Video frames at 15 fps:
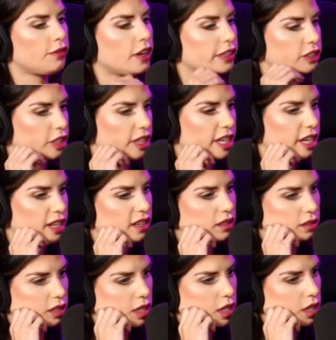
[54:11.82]
of foster care.
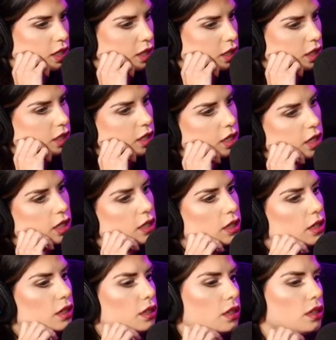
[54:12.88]
Yeah, or kids that
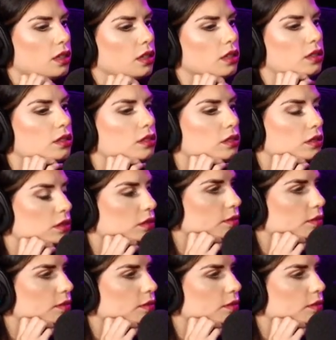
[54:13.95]
are, have disabilities